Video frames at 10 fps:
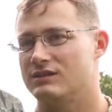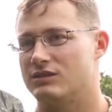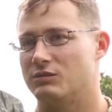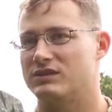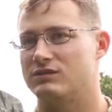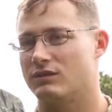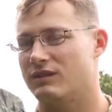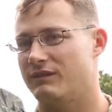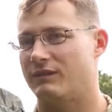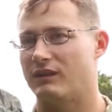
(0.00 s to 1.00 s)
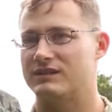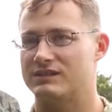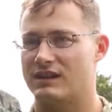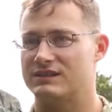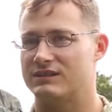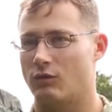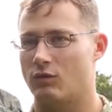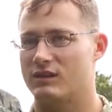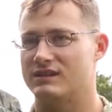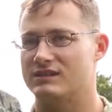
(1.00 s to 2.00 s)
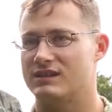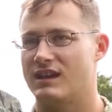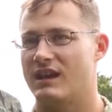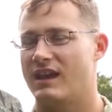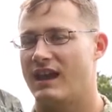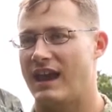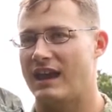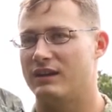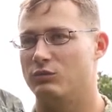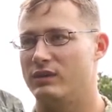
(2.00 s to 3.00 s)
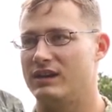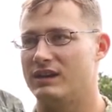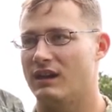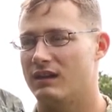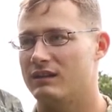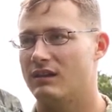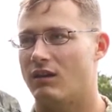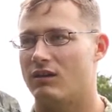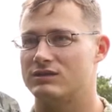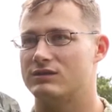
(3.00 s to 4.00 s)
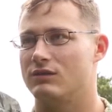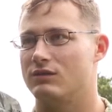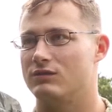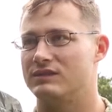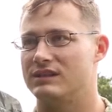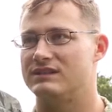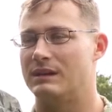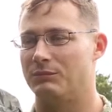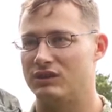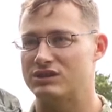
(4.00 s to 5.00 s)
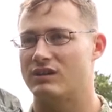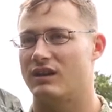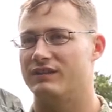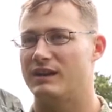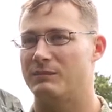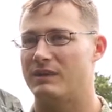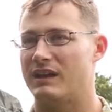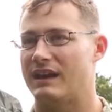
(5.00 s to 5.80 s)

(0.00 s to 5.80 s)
So we took various sizes of ordnance and we also did demolition on them.